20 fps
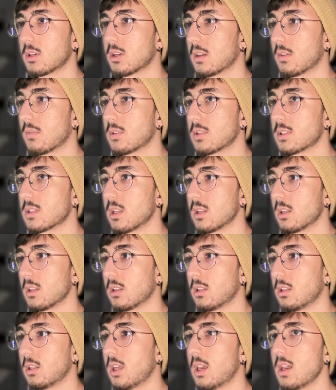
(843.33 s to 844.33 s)
I will
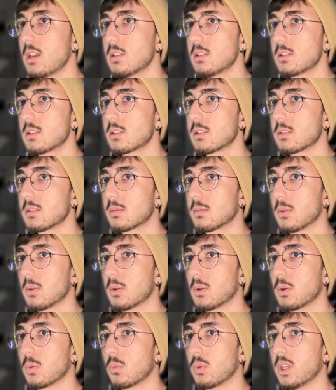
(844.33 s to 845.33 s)
say yes.
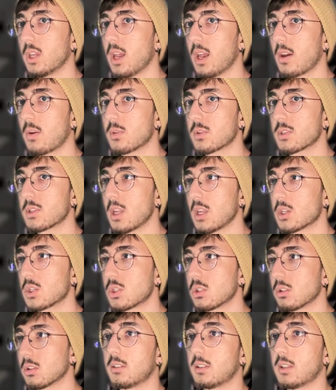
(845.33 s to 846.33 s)
Oh, we have a
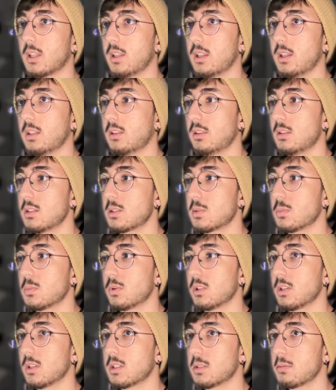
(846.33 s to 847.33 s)
session. Delete this
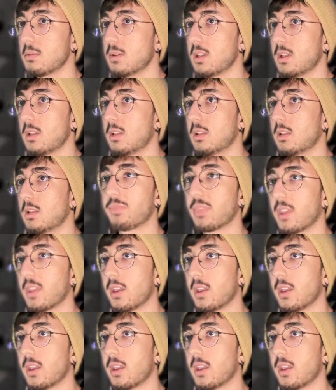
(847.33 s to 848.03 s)
one as well.